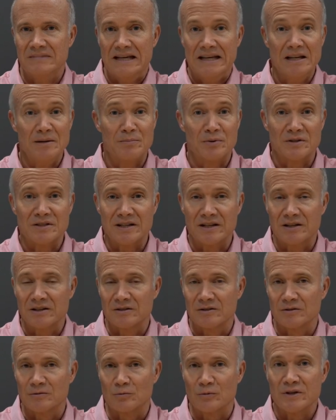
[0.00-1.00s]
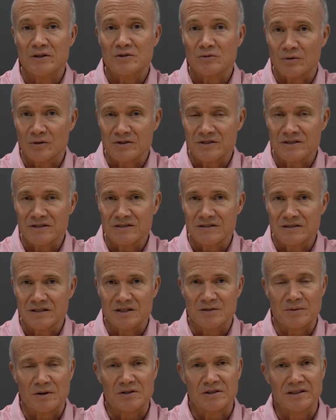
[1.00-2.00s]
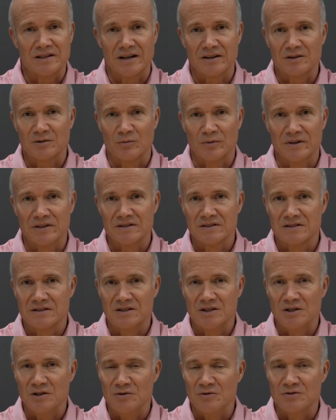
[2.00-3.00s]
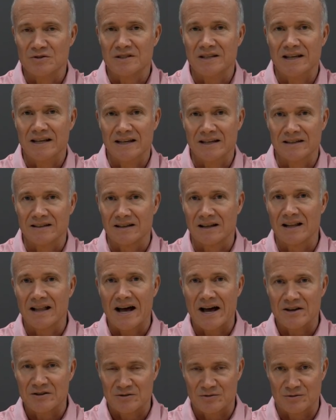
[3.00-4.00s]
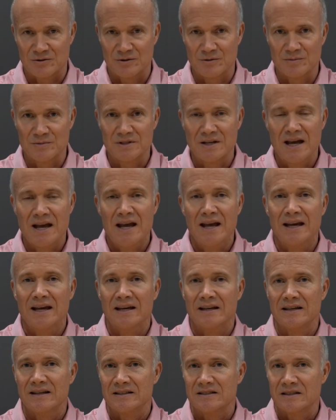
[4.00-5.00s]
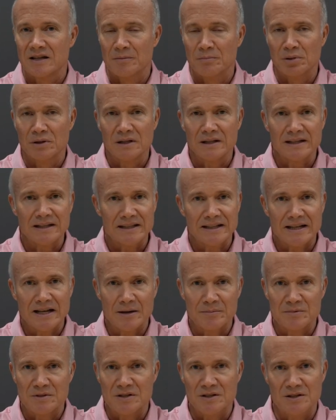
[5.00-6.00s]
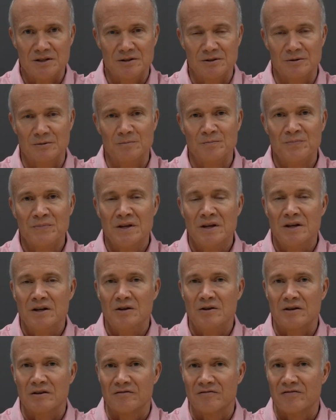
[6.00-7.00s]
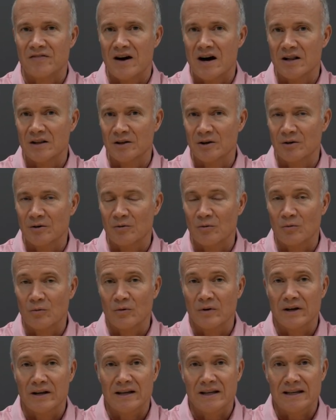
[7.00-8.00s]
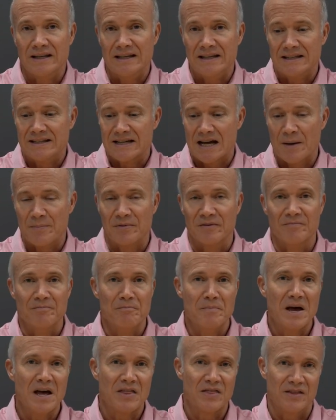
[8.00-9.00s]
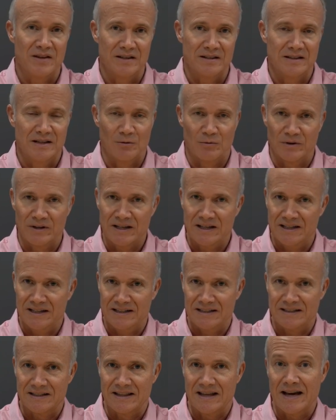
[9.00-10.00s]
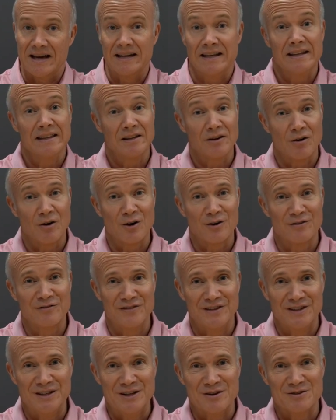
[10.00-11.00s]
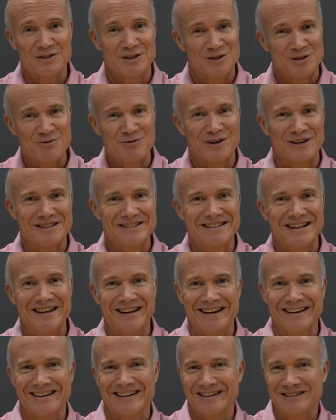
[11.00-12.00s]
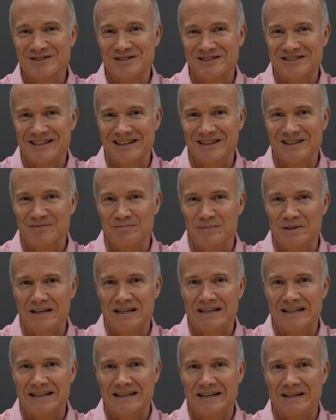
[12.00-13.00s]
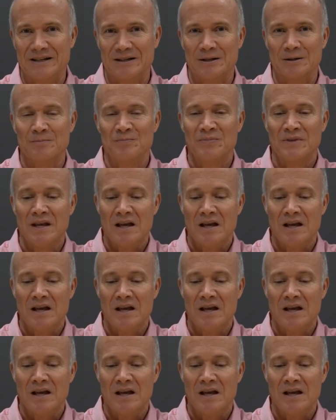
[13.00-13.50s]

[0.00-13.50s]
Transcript: any particular resources, especially not the ones used in classrooms. It's completely up to you. You can follow any type of method, and we'll get into that. And there are videos. I do want to say, I should say at the beginning here,